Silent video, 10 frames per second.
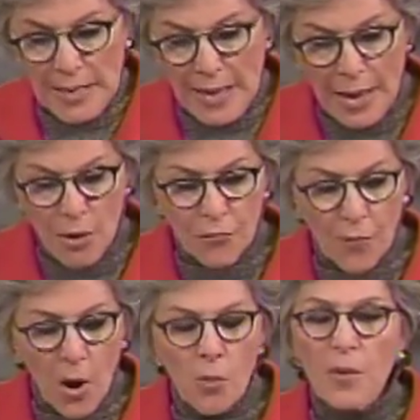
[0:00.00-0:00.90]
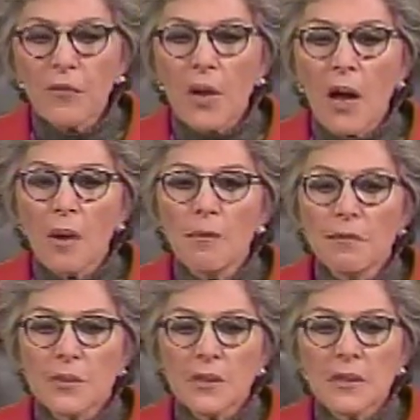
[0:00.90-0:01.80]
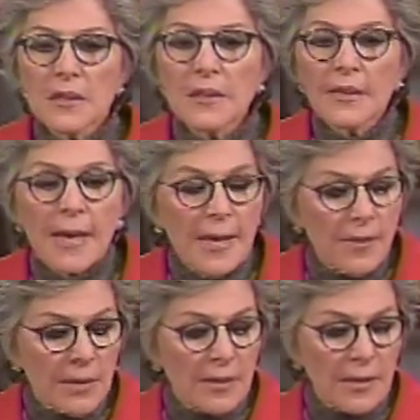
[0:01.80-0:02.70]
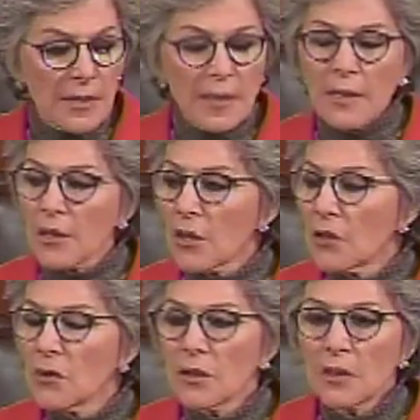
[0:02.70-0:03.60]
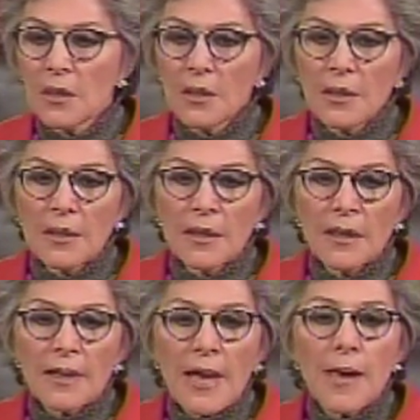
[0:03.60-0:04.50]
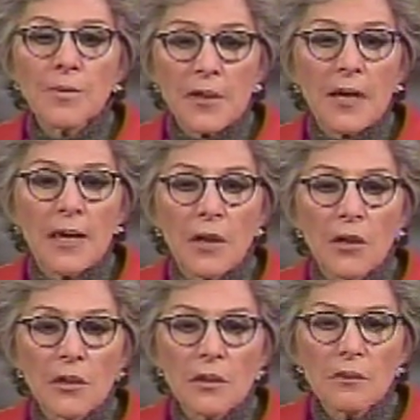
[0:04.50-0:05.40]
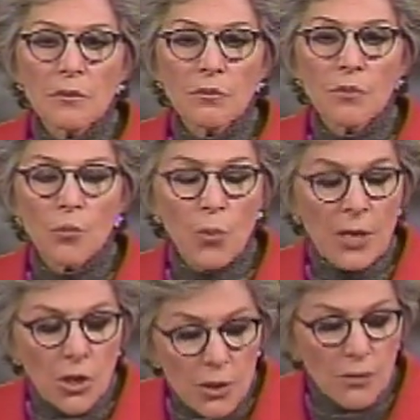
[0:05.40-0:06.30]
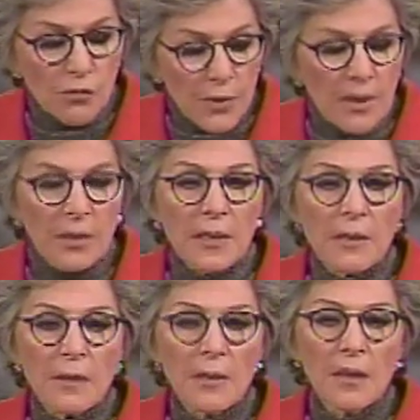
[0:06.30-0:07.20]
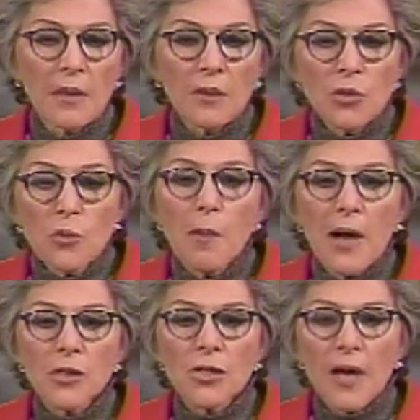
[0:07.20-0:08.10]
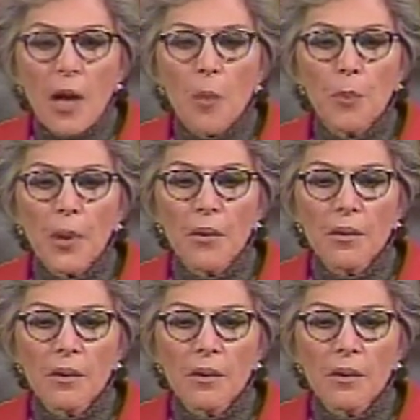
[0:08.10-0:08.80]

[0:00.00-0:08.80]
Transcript: how far we've come since the day that Anita Hill came to the Hill, and we couldn't really do much to help her.